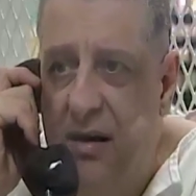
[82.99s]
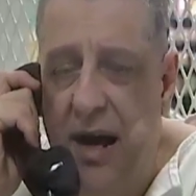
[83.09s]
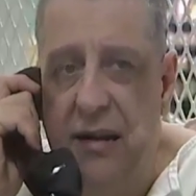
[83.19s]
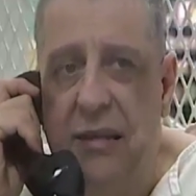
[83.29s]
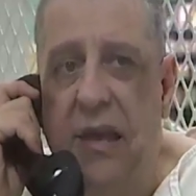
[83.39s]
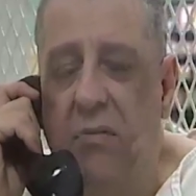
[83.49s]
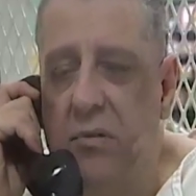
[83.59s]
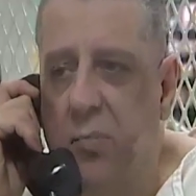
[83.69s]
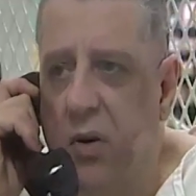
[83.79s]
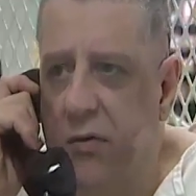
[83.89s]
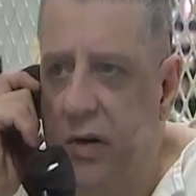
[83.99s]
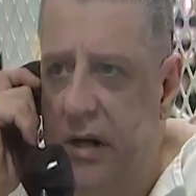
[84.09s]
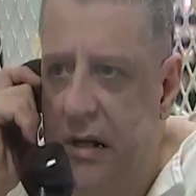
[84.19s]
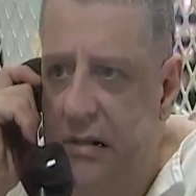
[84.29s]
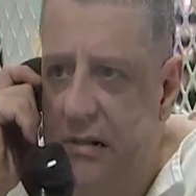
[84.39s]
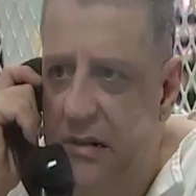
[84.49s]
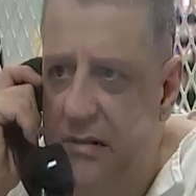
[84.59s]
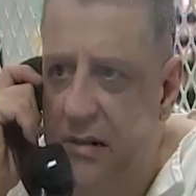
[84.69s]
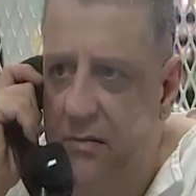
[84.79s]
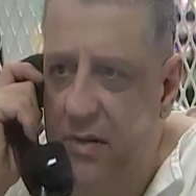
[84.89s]
and that was perfectly
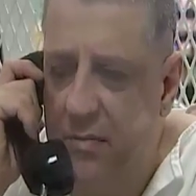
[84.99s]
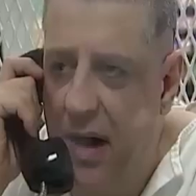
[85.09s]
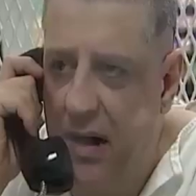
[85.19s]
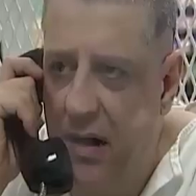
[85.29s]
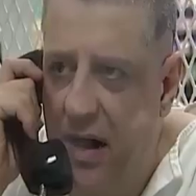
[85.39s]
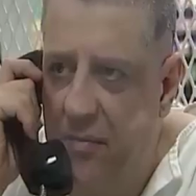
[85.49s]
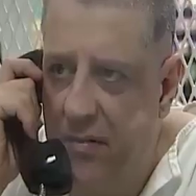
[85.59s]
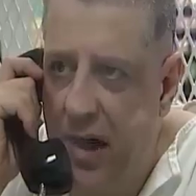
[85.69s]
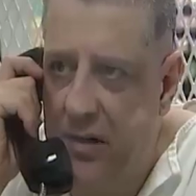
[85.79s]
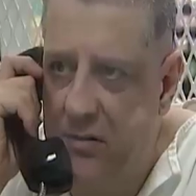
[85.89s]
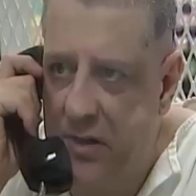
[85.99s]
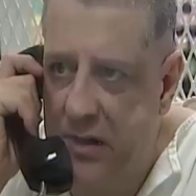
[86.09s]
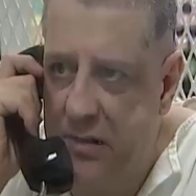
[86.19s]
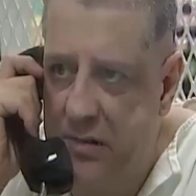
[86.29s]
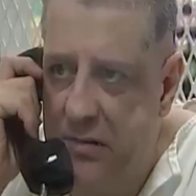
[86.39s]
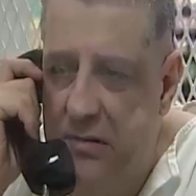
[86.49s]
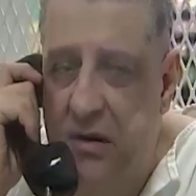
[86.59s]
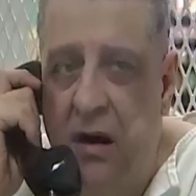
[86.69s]
consistent with my claim of actual innocence.